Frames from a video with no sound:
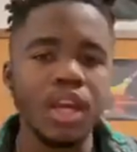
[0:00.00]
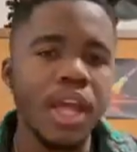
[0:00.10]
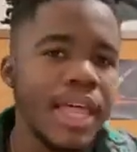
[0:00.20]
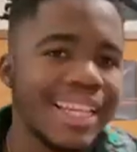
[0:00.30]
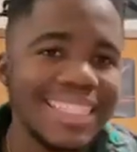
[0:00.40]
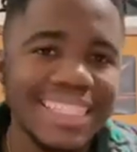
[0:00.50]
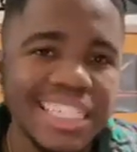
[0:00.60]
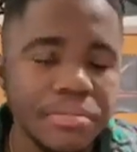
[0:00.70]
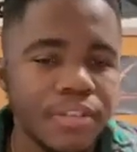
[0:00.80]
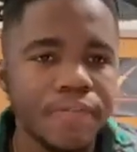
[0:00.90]
These
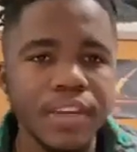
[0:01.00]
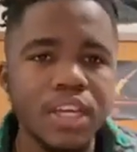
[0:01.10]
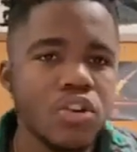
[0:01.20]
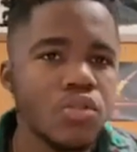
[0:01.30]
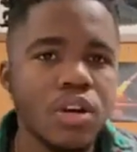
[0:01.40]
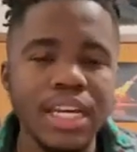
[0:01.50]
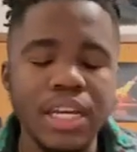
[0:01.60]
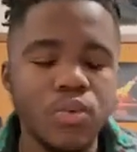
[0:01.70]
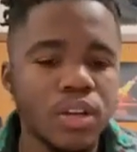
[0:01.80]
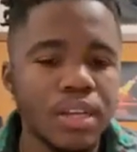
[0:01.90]
teams feel
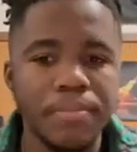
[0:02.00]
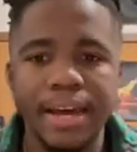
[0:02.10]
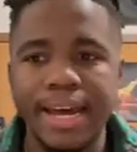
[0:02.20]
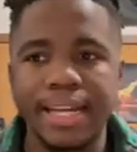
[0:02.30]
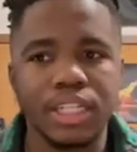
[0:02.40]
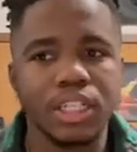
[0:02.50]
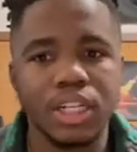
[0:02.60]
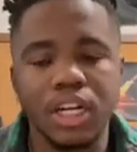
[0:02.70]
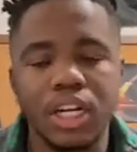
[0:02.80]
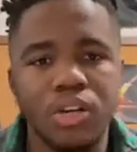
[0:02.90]
equally matched.
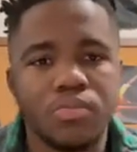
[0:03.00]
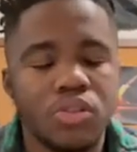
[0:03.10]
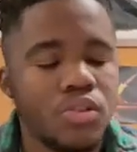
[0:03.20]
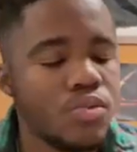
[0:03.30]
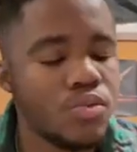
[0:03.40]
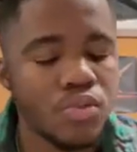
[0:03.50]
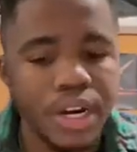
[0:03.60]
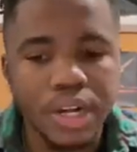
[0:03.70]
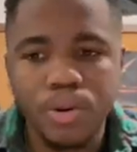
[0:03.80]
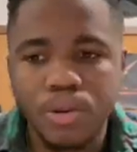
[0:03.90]
2
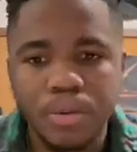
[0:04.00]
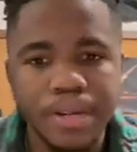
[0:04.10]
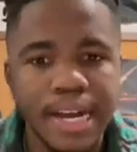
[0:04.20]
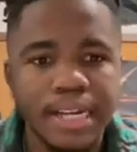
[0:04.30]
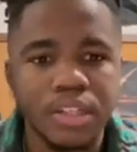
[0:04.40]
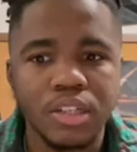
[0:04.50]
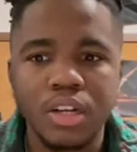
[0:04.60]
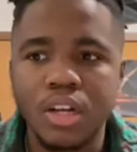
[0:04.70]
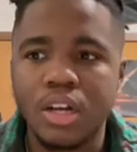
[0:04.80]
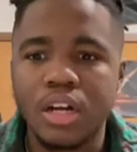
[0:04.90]
great quarterbacks,
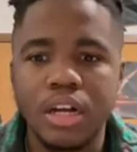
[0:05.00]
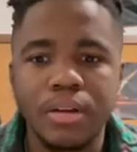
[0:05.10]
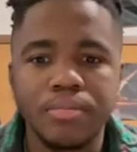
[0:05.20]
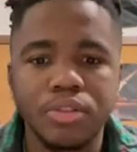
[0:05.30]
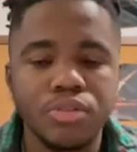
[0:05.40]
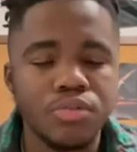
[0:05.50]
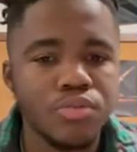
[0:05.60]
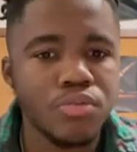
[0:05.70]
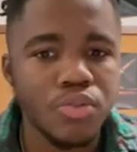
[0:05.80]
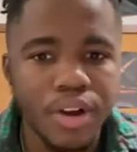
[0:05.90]

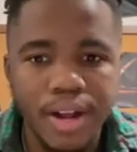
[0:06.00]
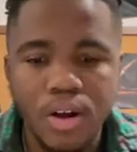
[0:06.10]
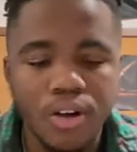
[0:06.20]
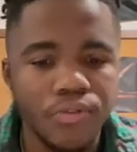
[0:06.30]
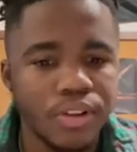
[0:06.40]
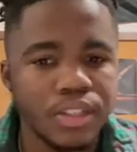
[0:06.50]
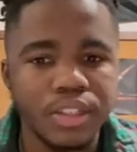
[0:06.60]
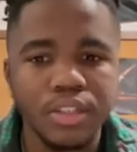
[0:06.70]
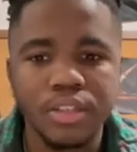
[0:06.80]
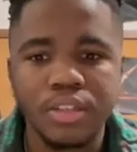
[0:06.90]
2 great
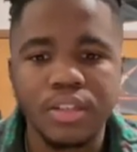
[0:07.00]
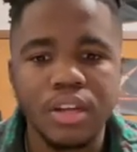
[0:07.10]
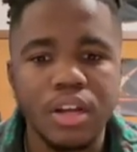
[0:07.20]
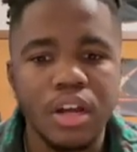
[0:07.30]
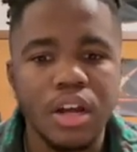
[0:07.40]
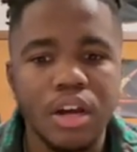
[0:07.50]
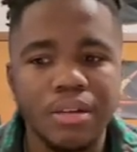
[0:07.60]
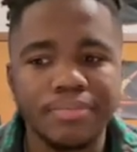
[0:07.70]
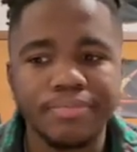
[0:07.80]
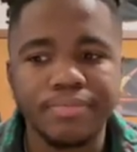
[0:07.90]
offenses,
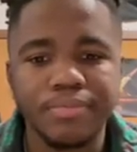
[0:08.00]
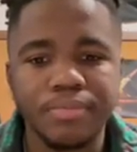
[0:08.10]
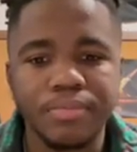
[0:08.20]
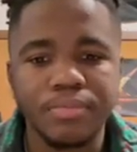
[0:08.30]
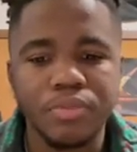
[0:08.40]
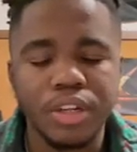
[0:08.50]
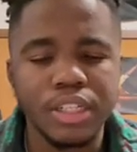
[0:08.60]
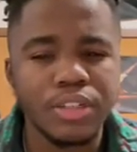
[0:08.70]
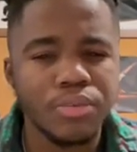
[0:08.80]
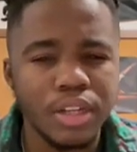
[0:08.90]

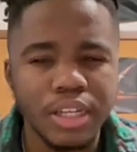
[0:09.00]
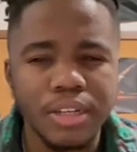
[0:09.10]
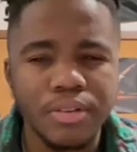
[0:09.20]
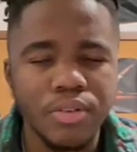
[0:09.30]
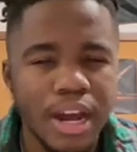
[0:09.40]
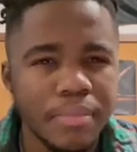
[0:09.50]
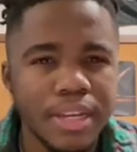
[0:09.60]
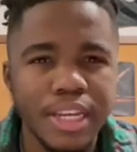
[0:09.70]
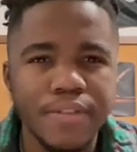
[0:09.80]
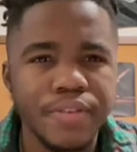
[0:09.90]
really, really grimy
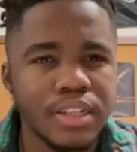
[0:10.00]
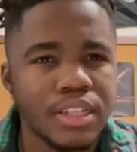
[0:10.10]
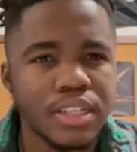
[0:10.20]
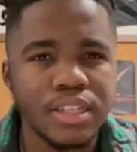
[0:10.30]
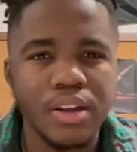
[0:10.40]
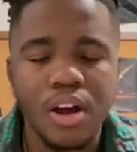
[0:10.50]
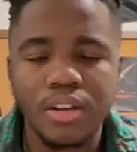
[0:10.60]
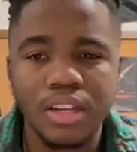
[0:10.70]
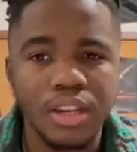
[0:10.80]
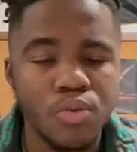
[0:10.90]
defenses.
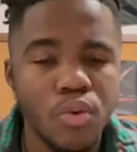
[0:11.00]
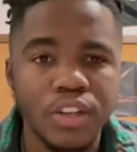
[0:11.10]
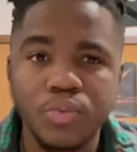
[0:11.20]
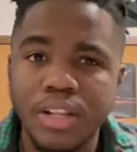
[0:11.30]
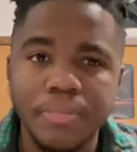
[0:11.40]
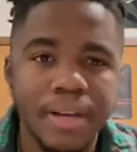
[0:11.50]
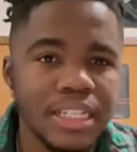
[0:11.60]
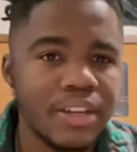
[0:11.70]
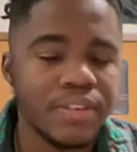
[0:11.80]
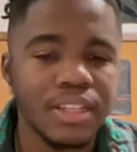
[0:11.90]
New Orleans, one of the best
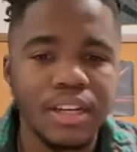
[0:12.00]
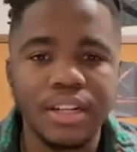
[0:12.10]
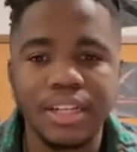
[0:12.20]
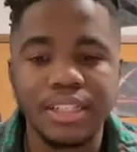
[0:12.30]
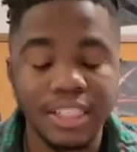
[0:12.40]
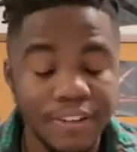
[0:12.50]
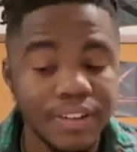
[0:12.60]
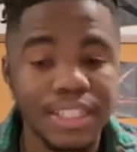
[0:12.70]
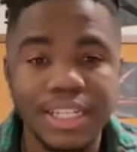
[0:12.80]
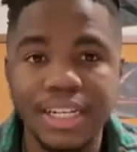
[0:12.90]

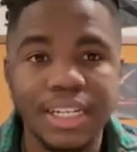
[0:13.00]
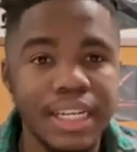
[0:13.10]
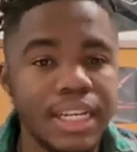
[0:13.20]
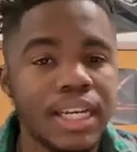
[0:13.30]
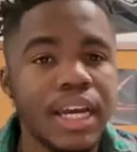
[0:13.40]
defenses in the league.